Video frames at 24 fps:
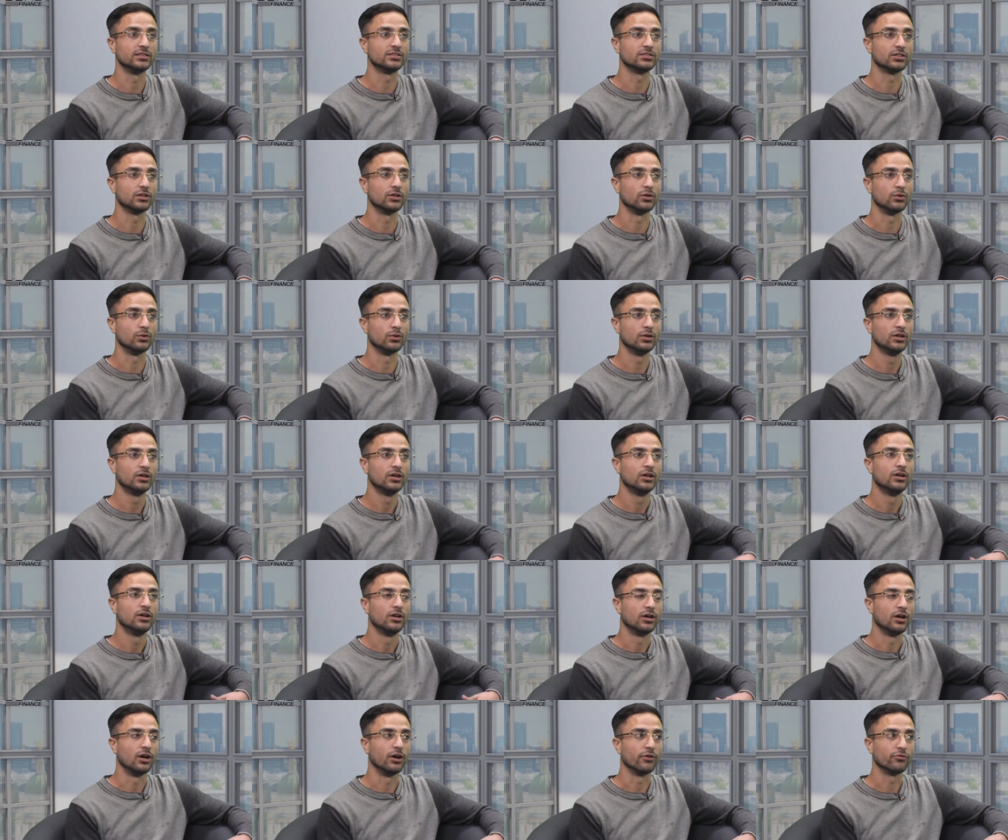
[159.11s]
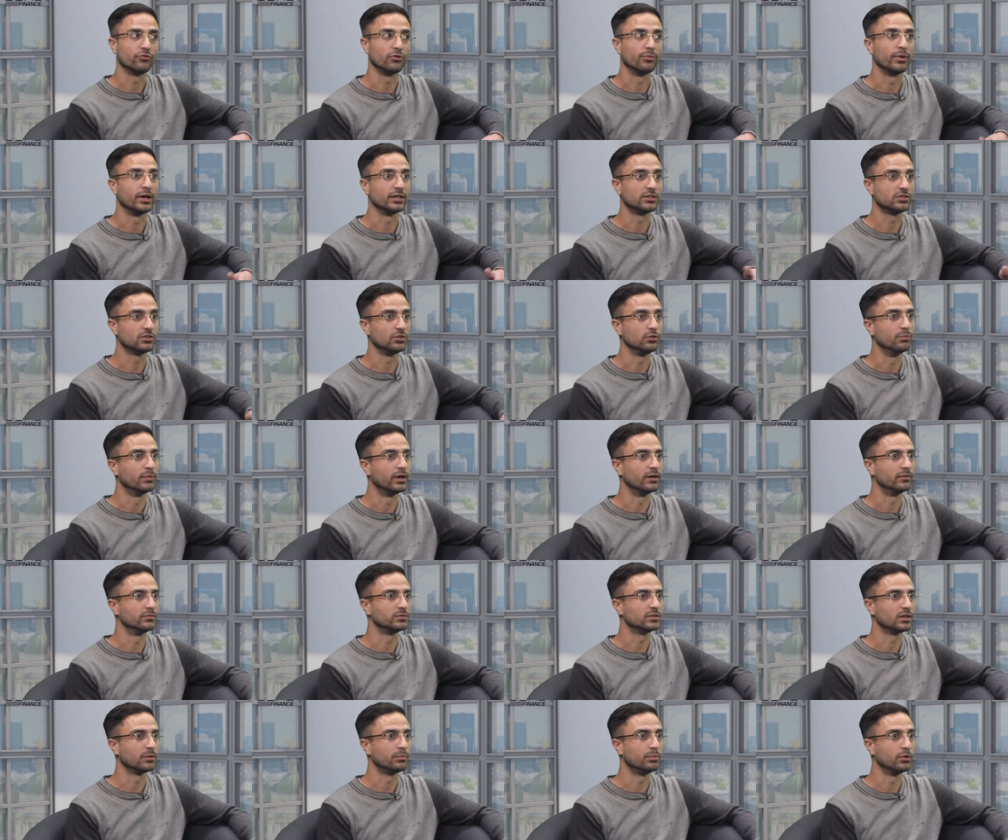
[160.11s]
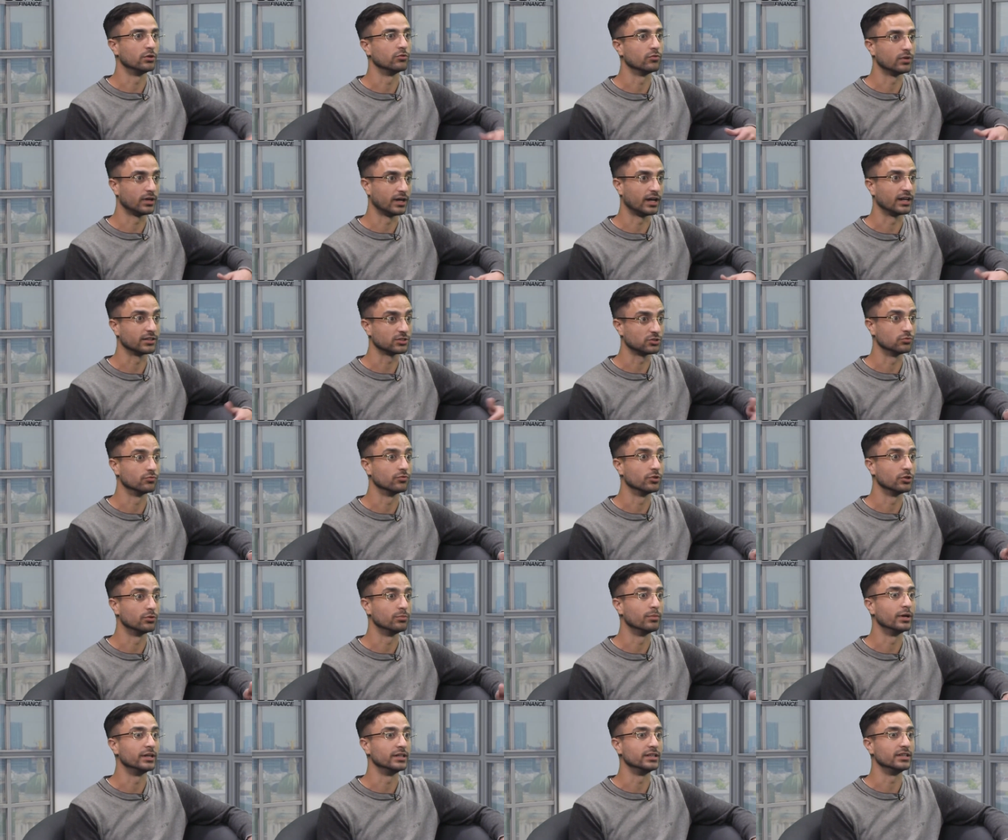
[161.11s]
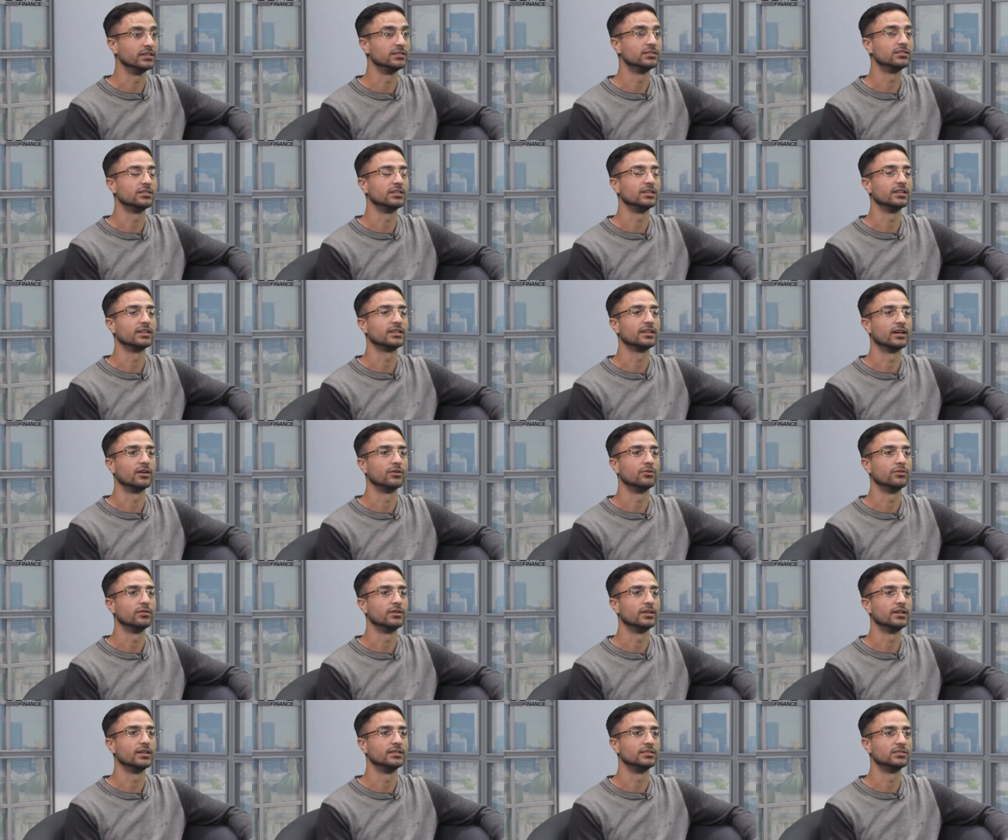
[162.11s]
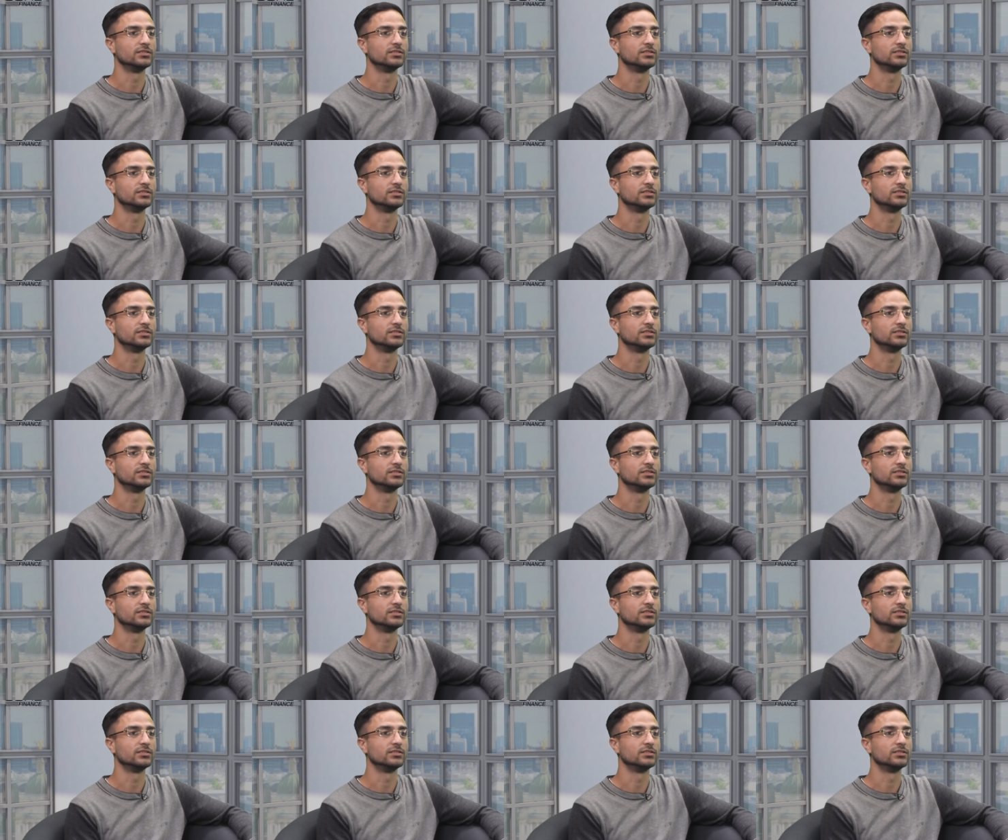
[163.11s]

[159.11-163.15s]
So after about 2 months, I put actual real money into the account and